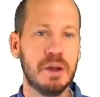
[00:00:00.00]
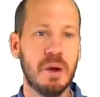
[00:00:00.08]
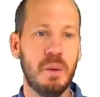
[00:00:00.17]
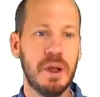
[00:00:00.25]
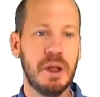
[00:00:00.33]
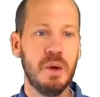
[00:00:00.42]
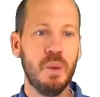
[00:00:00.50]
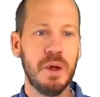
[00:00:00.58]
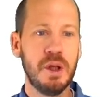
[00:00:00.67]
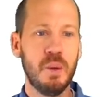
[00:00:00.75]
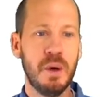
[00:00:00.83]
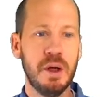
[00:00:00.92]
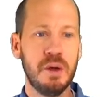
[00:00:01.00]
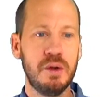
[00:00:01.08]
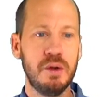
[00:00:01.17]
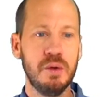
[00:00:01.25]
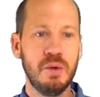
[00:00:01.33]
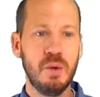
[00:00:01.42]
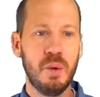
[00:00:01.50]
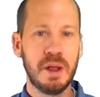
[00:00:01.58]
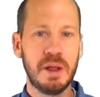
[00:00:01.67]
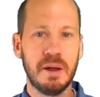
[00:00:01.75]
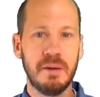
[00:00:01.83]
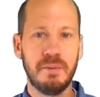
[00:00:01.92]
So what you what you want to do
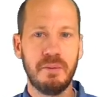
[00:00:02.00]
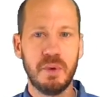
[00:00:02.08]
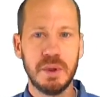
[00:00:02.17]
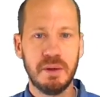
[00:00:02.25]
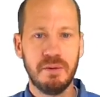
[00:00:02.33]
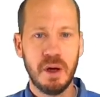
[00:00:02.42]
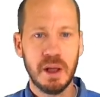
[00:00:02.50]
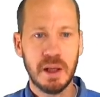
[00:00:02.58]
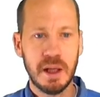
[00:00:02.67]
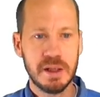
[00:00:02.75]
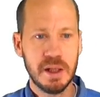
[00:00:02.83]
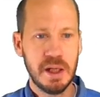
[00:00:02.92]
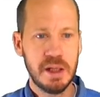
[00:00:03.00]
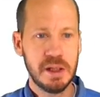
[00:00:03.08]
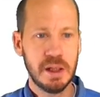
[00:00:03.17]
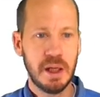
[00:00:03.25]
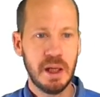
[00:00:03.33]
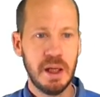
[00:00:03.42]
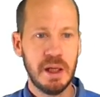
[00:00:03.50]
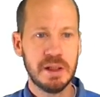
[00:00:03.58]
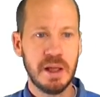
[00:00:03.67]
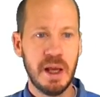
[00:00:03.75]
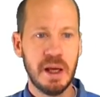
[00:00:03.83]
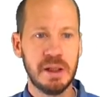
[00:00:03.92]
with the with the volatilization
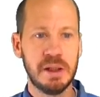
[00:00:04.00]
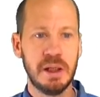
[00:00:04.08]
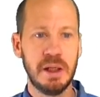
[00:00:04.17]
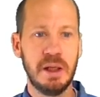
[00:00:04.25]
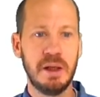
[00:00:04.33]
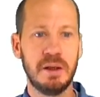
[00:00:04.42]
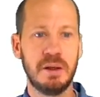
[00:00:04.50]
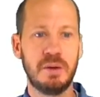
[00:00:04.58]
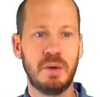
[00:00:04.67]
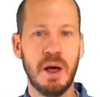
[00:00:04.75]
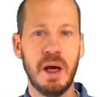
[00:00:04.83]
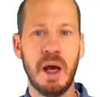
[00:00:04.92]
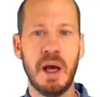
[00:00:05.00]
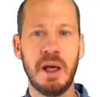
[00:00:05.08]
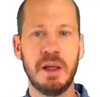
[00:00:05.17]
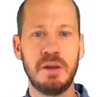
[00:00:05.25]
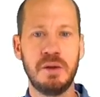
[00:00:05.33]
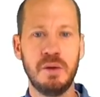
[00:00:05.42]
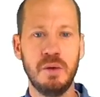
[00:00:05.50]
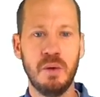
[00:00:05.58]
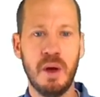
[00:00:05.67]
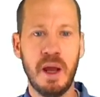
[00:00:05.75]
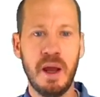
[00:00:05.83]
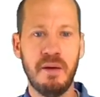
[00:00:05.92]
is actually try
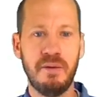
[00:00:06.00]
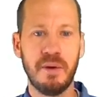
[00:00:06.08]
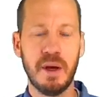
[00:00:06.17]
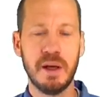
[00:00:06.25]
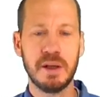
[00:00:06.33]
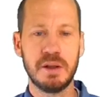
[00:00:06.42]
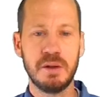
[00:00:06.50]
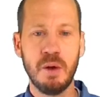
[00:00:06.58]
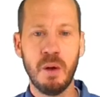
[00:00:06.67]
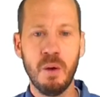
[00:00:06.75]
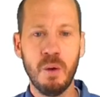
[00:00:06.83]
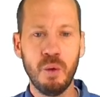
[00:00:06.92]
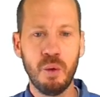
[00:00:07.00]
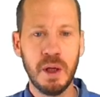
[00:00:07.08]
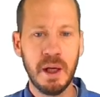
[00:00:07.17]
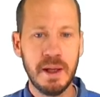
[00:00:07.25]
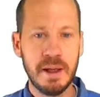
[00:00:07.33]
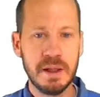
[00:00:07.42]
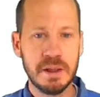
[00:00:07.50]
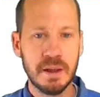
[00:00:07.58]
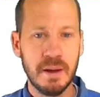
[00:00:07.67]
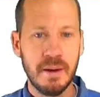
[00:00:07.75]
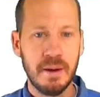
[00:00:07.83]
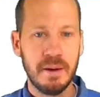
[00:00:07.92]
to have a slow
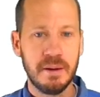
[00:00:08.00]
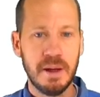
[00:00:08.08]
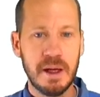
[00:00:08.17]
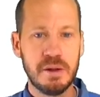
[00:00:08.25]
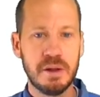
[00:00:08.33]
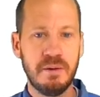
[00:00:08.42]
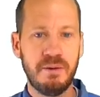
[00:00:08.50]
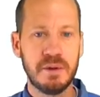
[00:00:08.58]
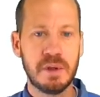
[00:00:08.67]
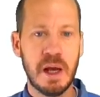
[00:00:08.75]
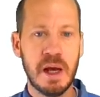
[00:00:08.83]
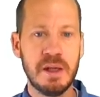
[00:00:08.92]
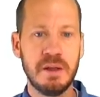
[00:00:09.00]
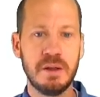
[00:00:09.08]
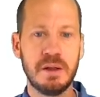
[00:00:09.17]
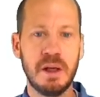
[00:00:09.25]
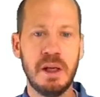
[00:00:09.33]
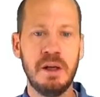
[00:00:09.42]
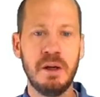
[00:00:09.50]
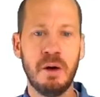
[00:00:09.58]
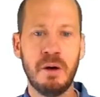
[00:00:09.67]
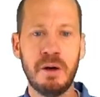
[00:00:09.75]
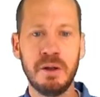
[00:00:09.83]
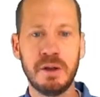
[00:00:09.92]
release nitrogen fertilizers in
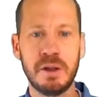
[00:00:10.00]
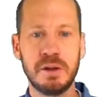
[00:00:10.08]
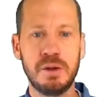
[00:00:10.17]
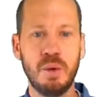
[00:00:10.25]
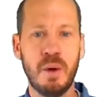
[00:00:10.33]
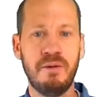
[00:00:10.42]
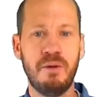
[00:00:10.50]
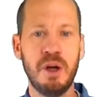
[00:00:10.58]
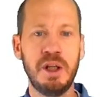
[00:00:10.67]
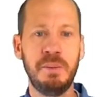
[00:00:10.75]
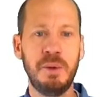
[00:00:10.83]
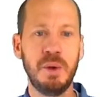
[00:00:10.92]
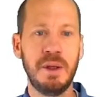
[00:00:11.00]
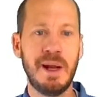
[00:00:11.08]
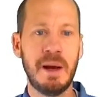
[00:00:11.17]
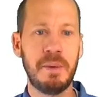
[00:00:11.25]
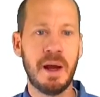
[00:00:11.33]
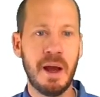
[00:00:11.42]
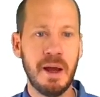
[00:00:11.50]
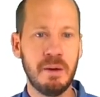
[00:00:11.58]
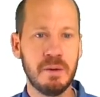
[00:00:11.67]
order to avoid building up high